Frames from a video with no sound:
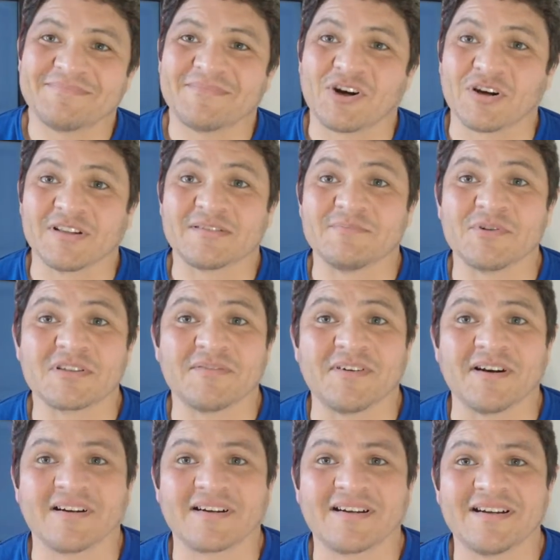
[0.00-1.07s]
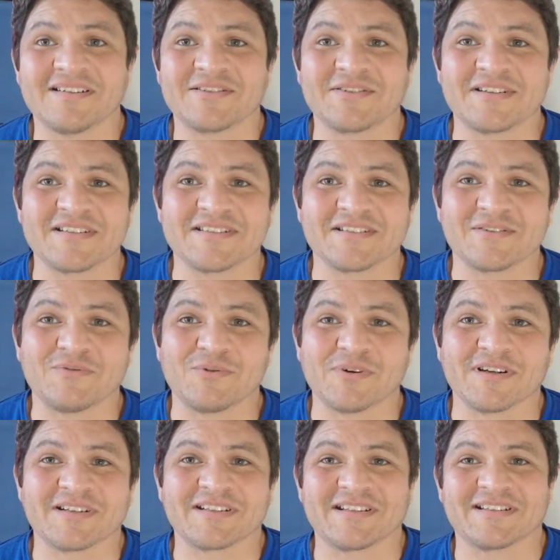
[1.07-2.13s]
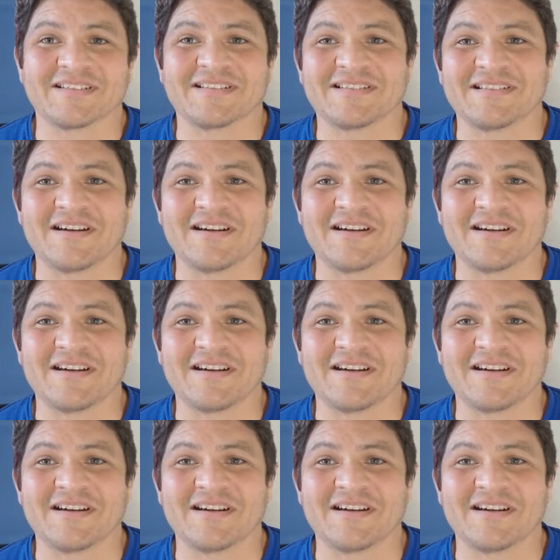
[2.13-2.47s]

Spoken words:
or at least most of our country, is in quarantine,